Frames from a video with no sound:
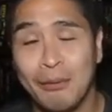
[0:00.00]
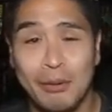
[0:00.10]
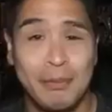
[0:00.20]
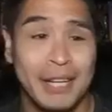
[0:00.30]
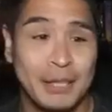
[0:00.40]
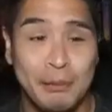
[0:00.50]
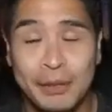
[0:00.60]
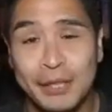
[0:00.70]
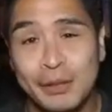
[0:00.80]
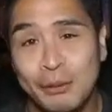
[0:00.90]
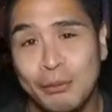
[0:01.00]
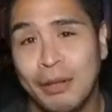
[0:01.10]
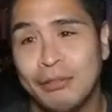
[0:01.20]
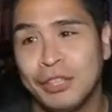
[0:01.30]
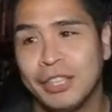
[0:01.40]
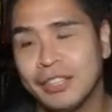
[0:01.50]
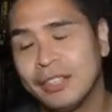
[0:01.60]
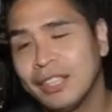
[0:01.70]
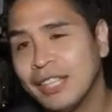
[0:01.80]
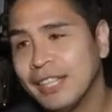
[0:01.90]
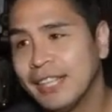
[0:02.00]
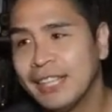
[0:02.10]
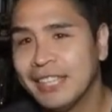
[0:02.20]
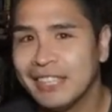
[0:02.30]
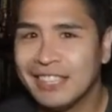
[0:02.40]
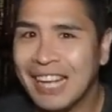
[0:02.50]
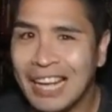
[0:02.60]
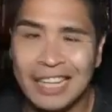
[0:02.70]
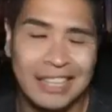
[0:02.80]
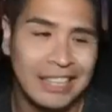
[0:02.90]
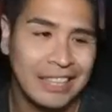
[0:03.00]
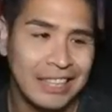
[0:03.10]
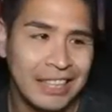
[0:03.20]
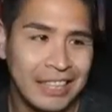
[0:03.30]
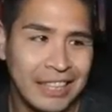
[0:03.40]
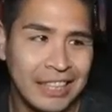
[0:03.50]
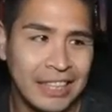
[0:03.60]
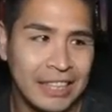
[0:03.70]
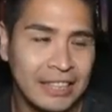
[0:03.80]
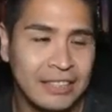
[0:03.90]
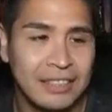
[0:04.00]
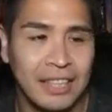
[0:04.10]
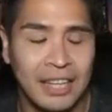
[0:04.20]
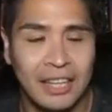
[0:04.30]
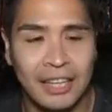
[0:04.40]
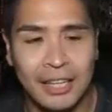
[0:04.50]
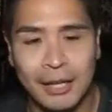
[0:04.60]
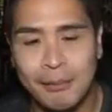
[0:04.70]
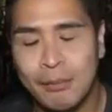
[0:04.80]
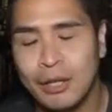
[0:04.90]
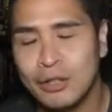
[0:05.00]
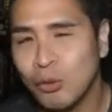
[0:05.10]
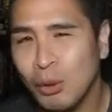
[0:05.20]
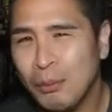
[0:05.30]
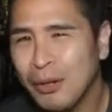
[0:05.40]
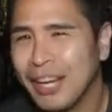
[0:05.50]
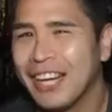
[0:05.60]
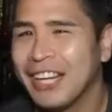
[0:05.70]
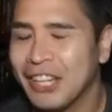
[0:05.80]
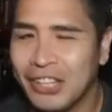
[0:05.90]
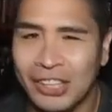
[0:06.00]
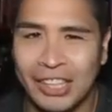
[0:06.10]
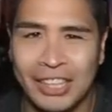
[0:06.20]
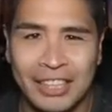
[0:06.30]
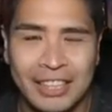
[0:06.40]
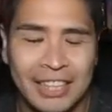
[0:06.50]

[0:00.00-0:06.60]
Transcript: with my experience with rev shares is that it's all about getting in early.